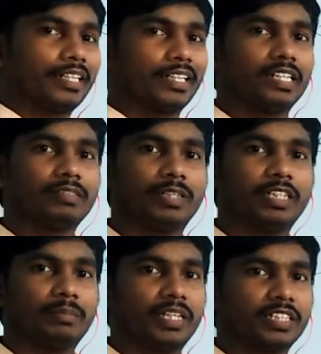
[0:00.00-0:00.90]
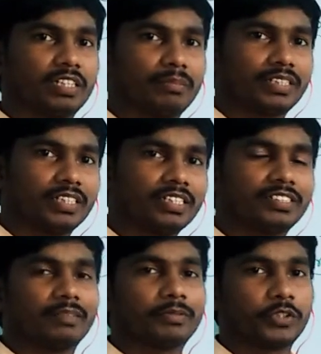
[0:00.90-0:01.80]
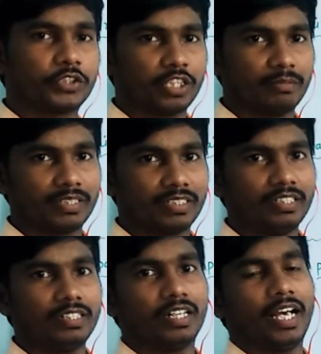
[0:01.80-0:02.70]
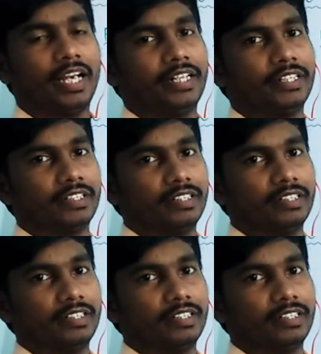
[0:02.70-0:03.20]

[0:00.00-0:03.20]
cross multiplication method, substitution method, and